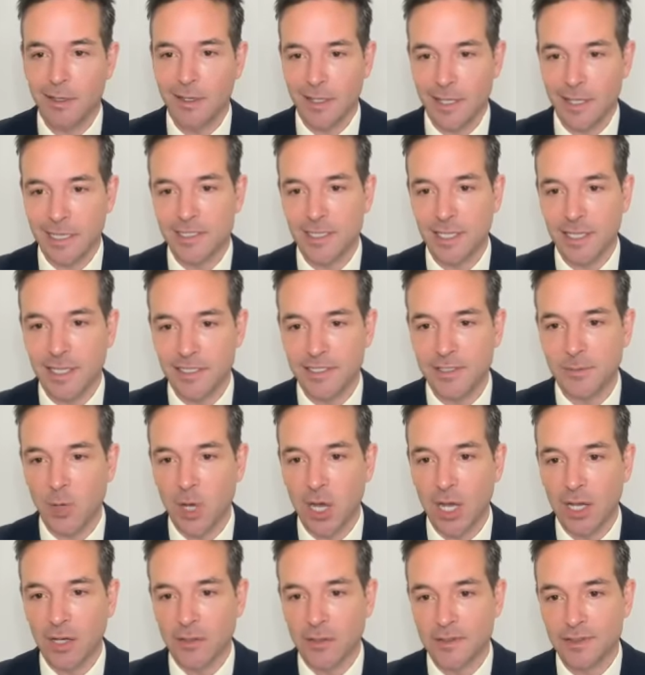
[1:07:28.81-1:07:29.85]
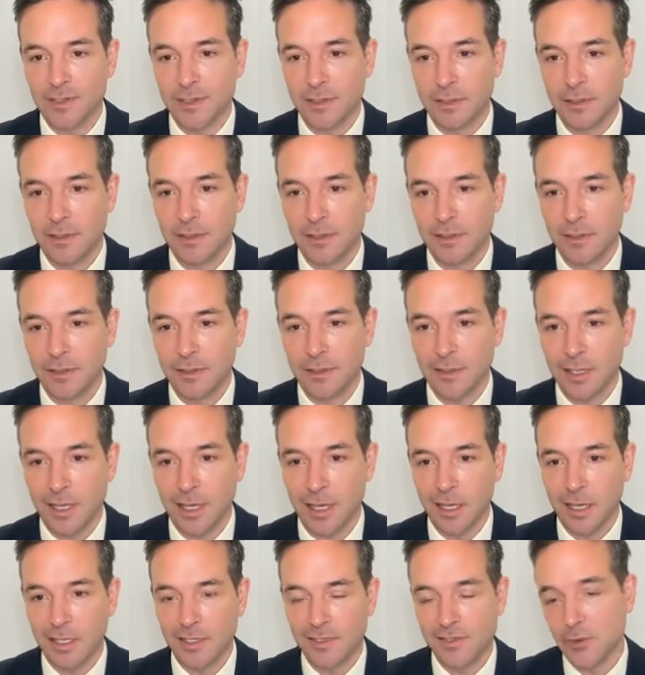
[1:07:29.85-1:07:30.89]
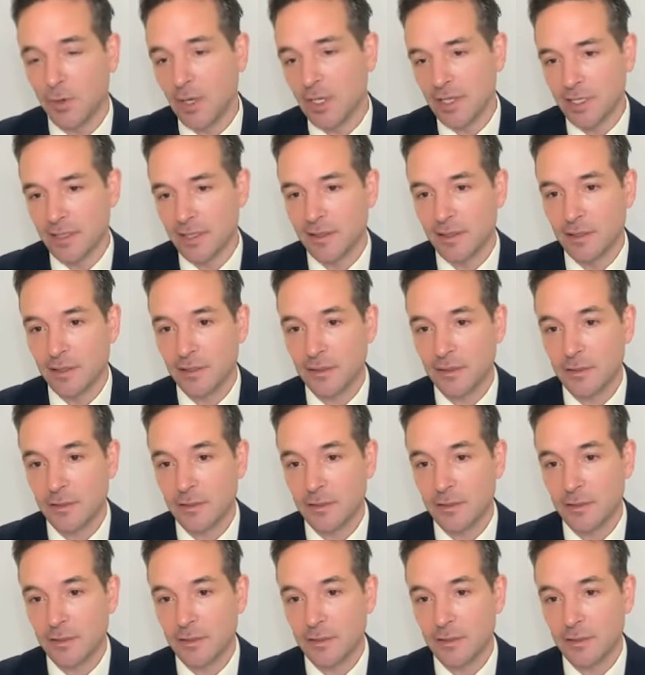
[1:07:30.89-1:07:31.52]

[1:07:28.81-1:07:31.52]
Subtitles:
expires. So I think.